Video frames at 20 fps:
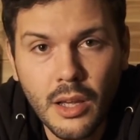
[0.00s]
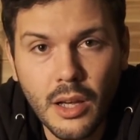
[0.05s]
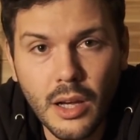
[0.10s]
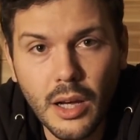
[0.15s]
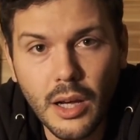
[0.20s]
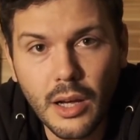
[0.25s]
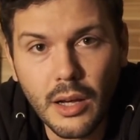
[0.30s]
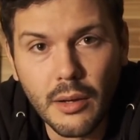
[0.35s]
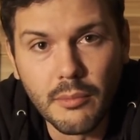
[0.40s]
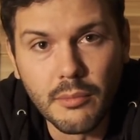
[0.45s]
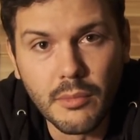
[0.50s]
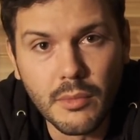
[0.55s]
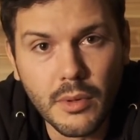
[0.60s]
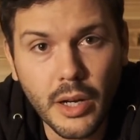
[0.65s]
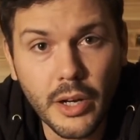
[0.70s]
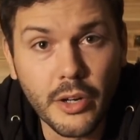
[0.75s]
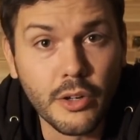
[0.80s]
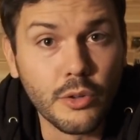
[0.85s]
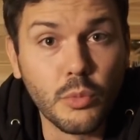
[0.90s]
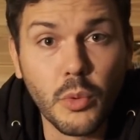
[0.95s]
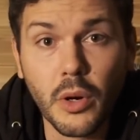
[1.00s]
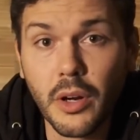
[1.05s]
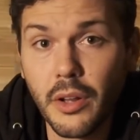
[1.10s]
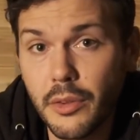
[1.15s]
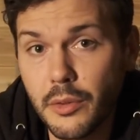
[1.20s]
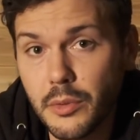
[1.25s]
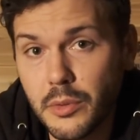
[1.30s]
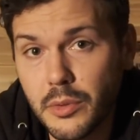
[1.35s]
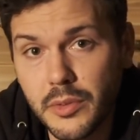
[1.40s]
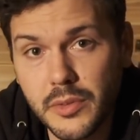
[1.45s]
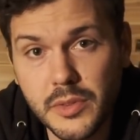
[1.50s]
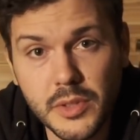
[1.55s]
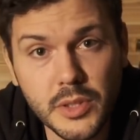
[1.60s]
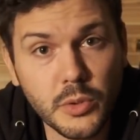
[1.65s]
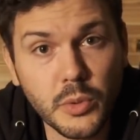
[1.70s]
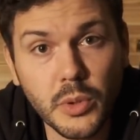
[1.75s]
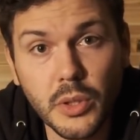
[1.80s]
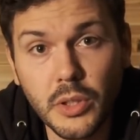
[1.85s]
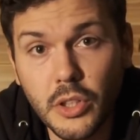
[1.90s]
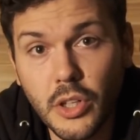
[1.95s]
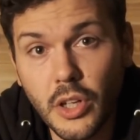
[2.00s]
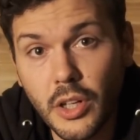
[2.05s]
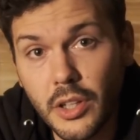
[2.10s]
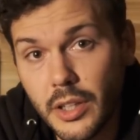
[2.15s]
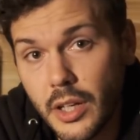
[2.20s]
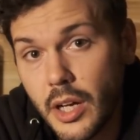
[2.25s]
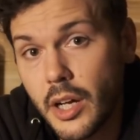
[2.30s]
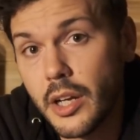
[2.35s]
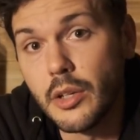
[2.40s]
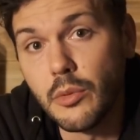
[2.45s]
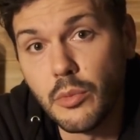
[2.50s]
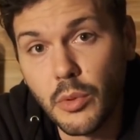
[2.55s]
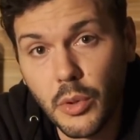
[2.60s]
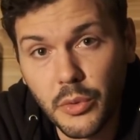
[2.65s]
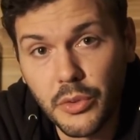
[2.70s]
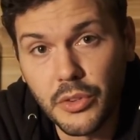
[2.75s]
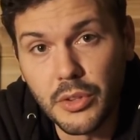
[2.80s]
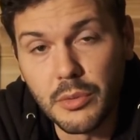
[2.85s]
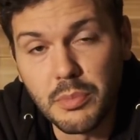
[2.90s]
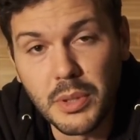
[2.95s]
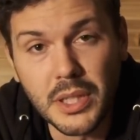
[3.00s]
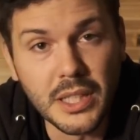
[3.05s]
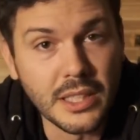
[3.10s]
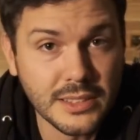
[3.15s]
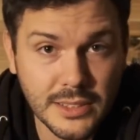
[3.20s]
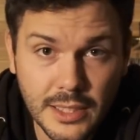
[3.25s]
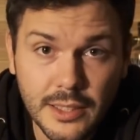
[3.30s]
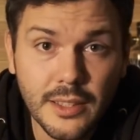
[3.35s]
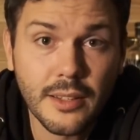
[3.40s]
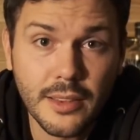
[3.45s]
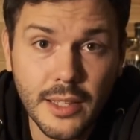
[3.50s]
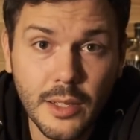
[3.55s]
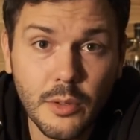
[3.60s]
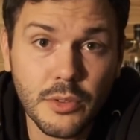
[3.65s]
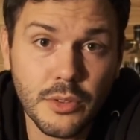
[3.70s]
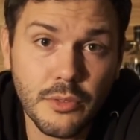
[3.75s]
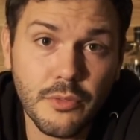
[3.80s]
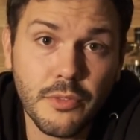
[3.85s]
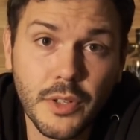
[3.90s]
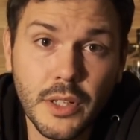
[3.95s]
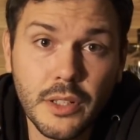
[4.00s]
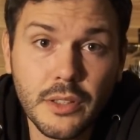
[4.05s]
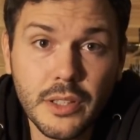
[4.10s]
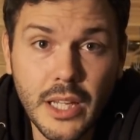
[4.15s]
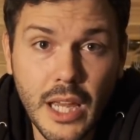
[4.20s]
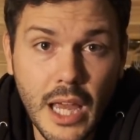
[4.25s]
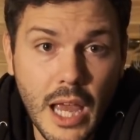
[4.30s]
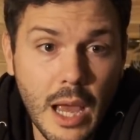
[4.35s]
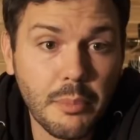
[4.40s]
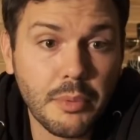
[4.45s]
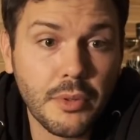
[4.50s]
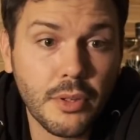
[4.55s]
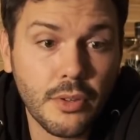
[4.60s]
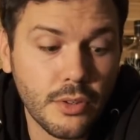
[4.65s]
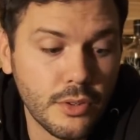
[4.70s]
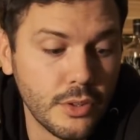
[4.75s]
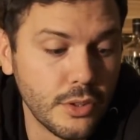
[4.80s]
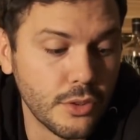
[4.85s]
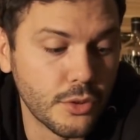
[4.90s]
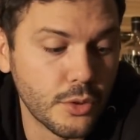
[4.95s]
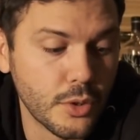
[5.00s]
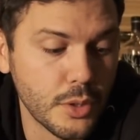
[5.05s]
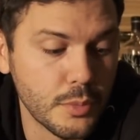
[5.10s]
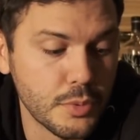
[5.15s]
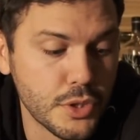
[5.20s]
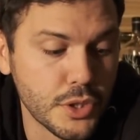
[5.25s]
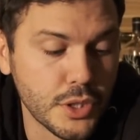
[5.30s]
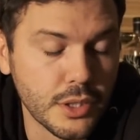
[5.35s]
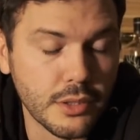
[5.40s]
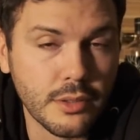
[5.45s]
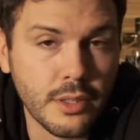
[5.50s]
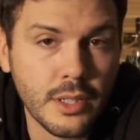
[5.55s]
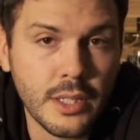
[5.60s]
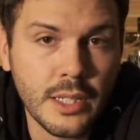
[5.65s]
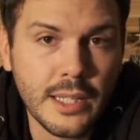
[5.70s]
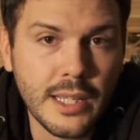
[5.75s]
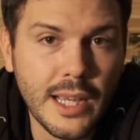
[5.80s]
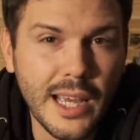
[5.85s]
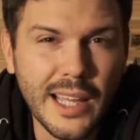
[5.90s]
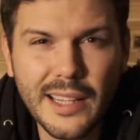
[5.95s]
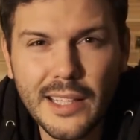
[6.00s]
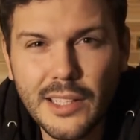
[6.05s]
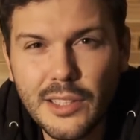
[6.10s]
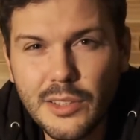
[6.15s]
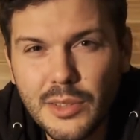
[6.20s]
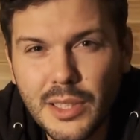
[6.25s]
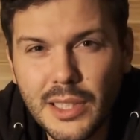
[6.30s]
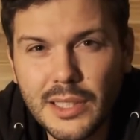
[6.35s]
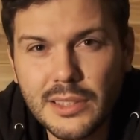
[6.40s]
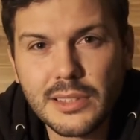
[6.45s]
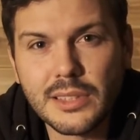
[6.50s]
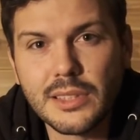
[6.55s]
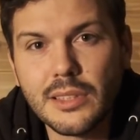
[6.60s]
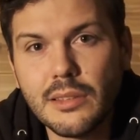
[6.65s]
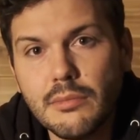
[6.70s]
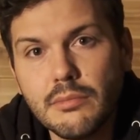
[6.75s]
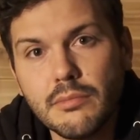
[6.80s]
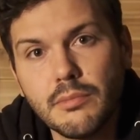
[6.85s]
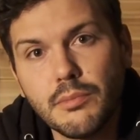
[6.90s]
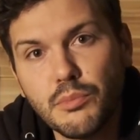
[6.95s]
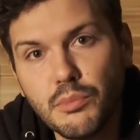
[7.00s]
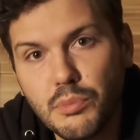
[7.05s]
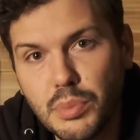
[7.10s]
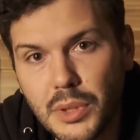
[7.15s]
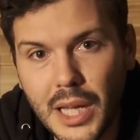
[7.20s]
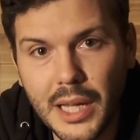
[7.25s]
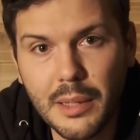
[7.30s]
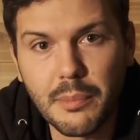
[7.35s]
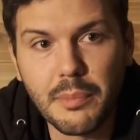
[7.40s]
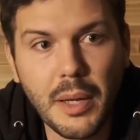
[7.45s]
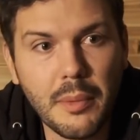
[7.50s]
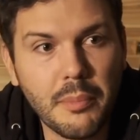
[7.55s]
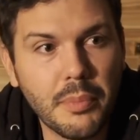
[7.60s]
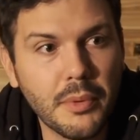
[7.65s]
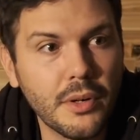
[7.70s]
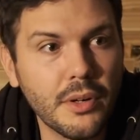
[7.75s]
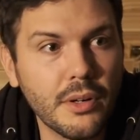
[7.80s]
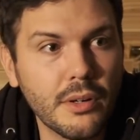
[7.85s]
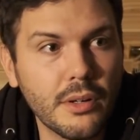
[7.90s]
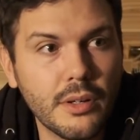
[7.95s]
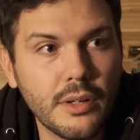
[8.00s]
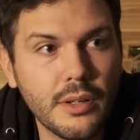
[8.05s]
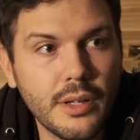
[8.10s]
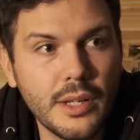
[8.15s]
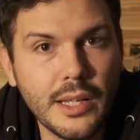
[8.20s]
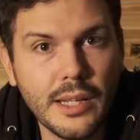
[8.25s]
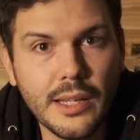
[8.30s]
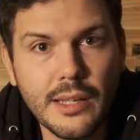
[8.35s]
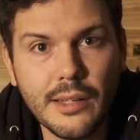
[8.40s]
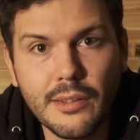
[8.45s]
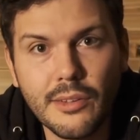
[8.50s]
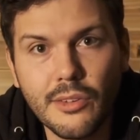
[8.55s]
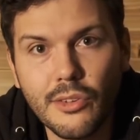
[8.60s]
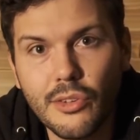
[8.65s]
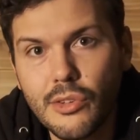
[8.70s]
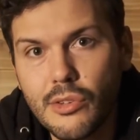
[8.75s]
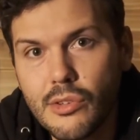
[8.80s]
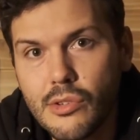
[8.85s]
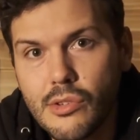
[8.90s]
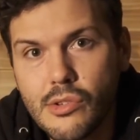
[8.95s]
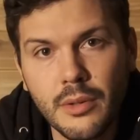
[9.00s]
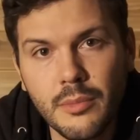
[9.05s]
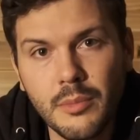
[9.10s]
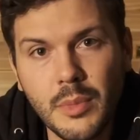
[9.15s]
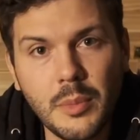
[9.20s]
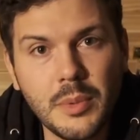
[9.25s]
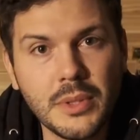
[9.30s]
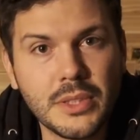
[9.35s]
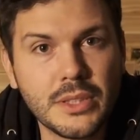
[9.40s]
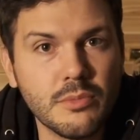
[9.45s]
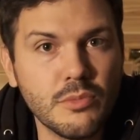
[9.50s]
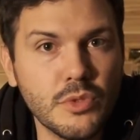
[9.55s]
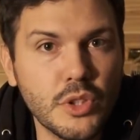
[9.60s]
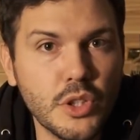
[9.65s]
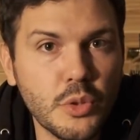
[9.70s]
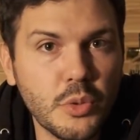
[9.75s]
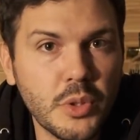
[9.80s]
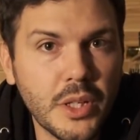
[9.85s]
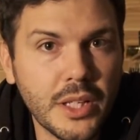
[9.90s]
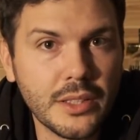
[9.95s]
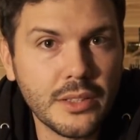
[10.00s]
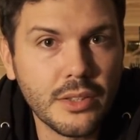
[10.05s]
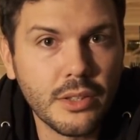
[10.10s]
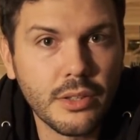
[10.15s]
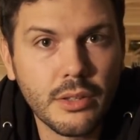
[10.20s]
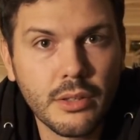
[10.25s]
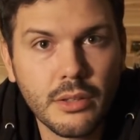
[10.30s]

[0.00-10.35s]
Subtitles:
I heard one other reviewer call it honey roasted peanuts. I thought that was a fairly apt description. And then you get some black pepper and maybe some nougat,